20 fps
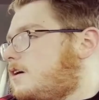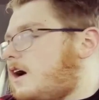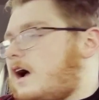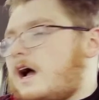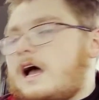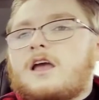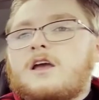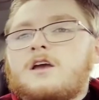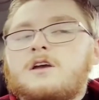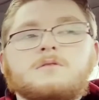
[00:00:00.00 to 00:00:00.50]

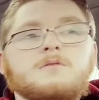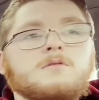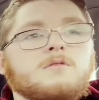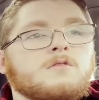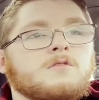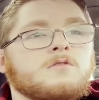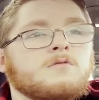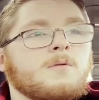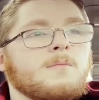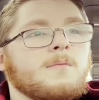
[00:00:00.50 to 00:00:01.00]
I
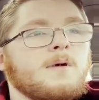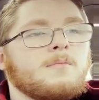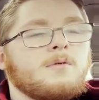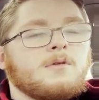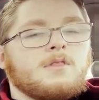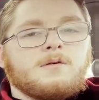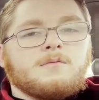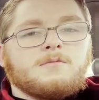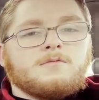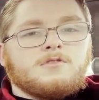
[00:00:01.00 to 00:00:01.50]
remember
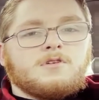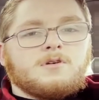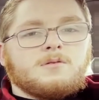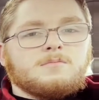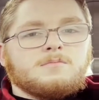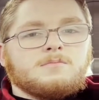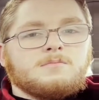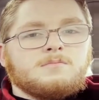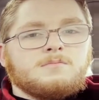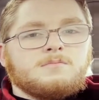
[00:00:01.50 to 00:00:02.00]
them
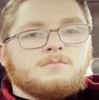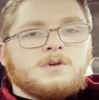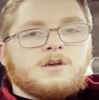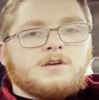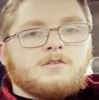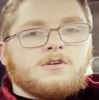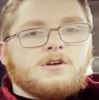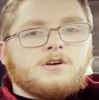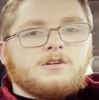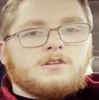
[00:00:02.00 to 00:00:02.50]
from being
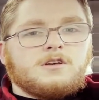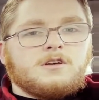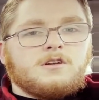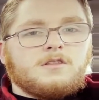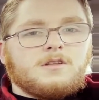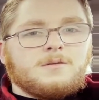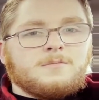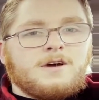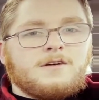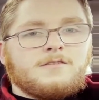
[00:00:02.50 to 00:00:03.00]
real little,
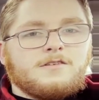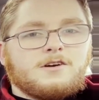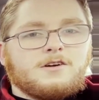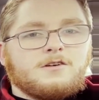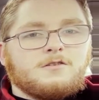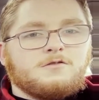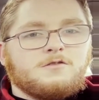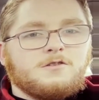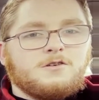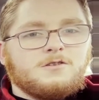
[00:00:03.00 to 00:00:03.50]
them having
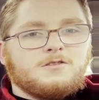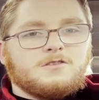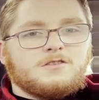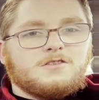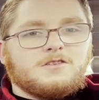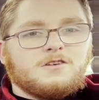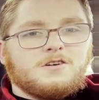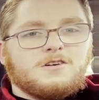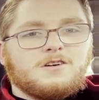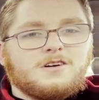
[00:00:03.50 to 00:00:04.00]
good food.
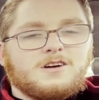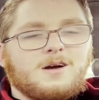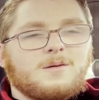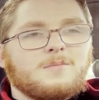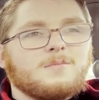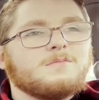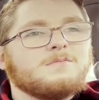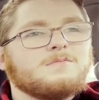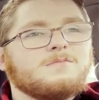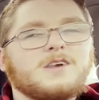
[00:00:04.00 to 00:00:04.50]
So
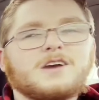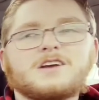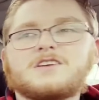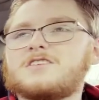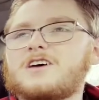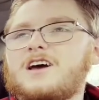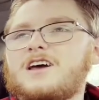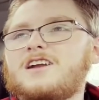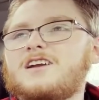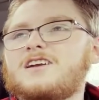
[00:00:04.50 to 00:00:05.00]
I'm
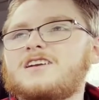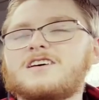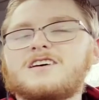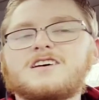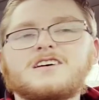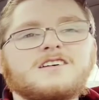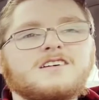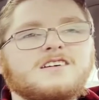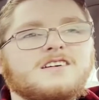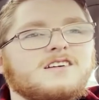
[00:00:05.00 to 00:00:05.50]
excited
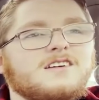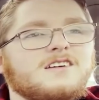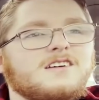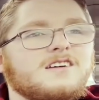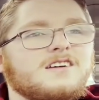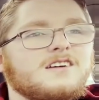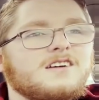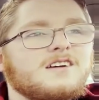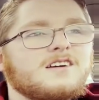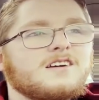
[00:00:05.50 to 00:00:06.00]
to
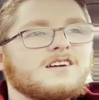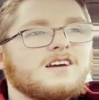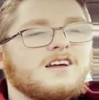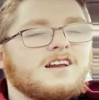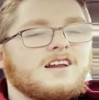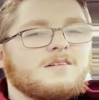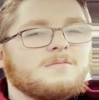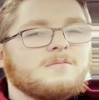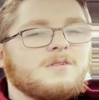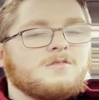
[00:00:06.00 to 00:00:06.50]
gonna
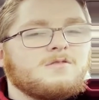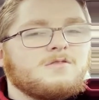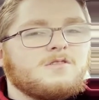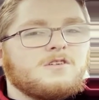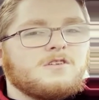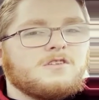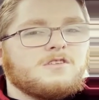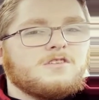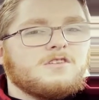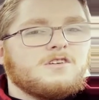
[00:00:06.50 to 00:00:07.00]
have my
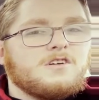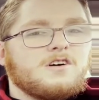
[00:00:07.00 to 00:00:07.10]
first